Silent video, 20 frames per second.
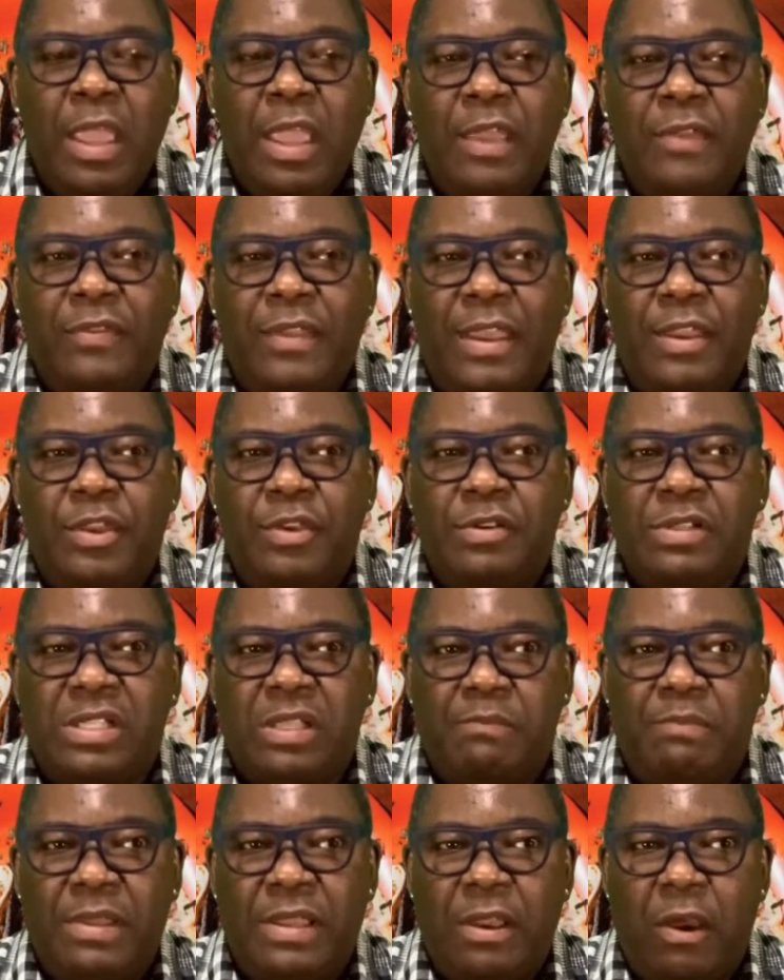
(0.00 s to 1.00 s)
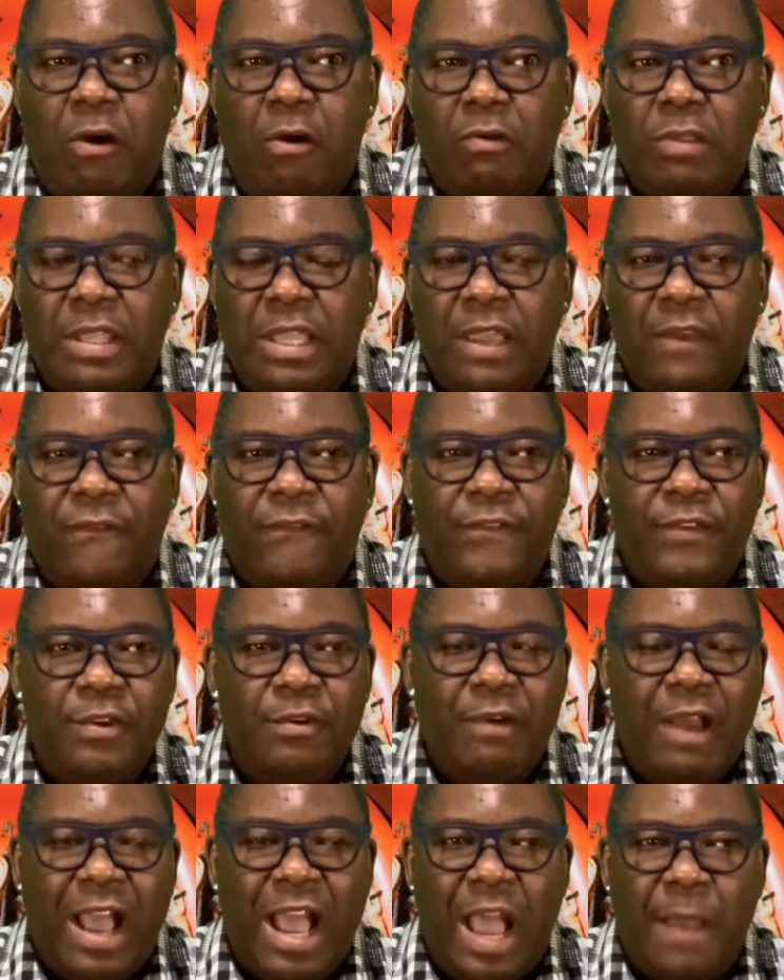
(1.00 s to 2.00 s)
there used to be only a
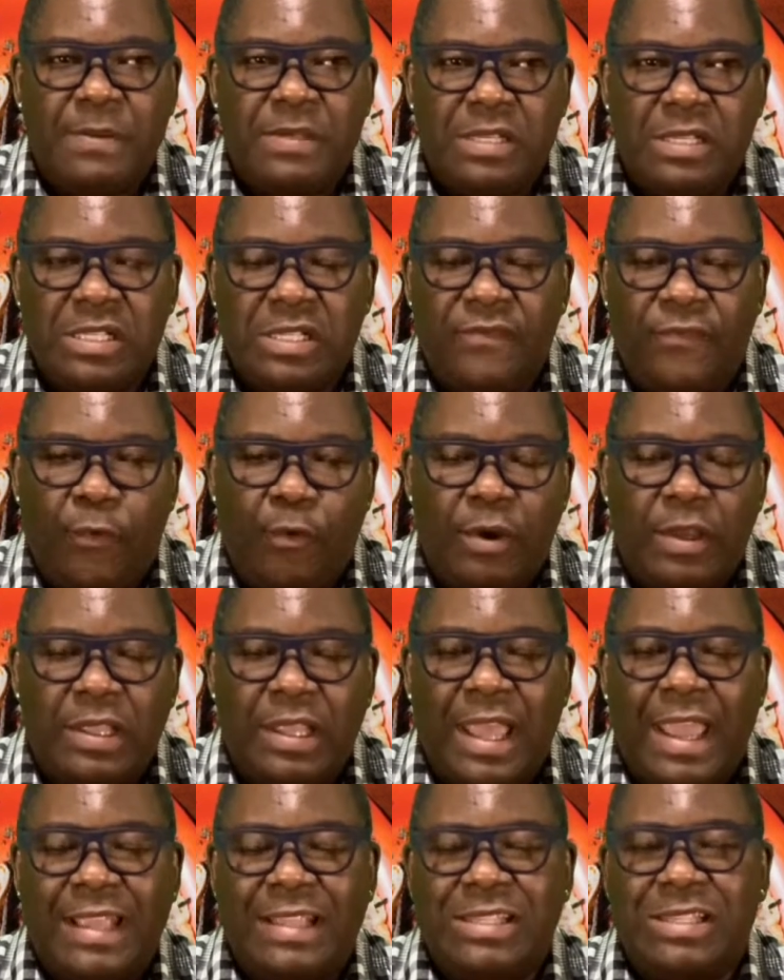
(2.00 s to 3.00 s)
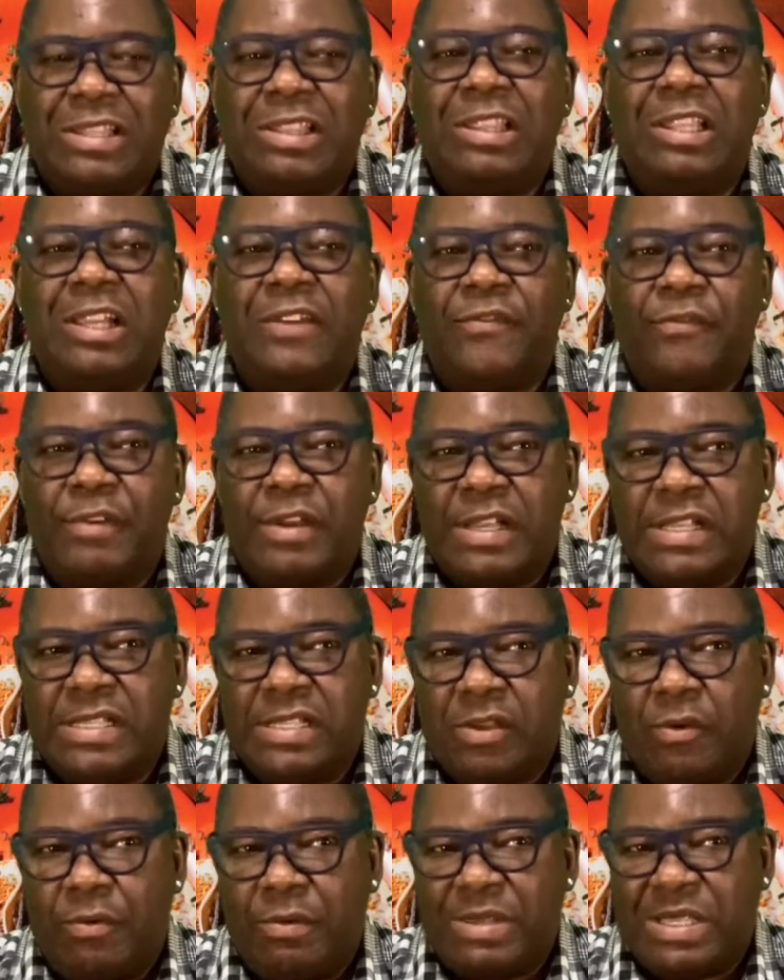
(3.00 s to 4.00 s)
few options for like delivery.
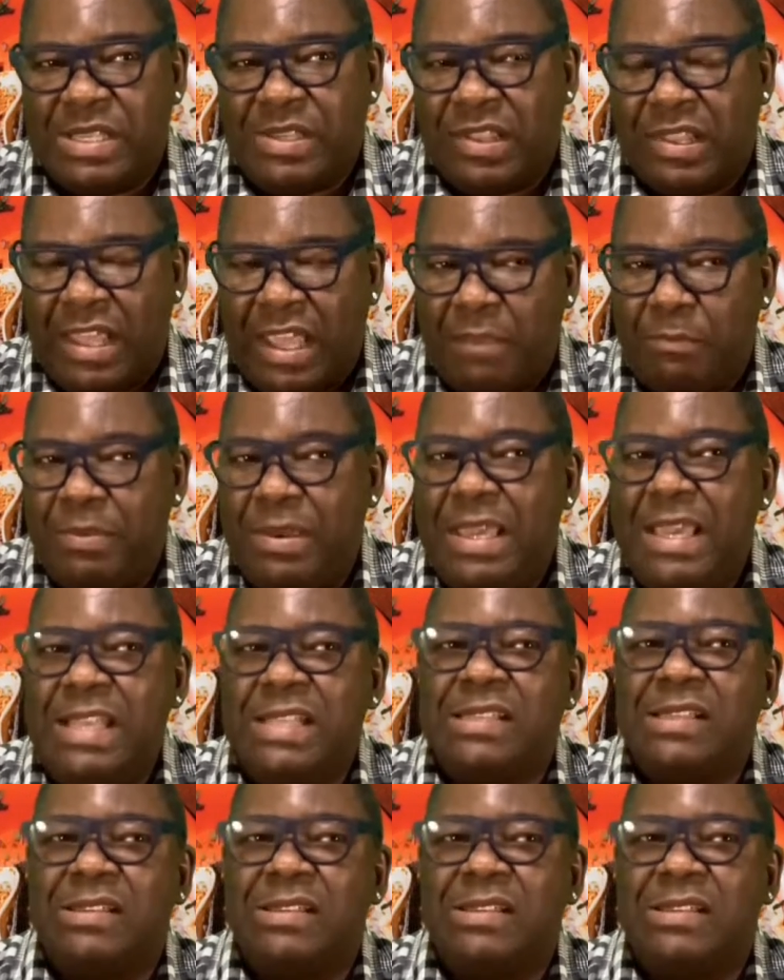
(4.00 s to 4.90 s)
So it was either like pizza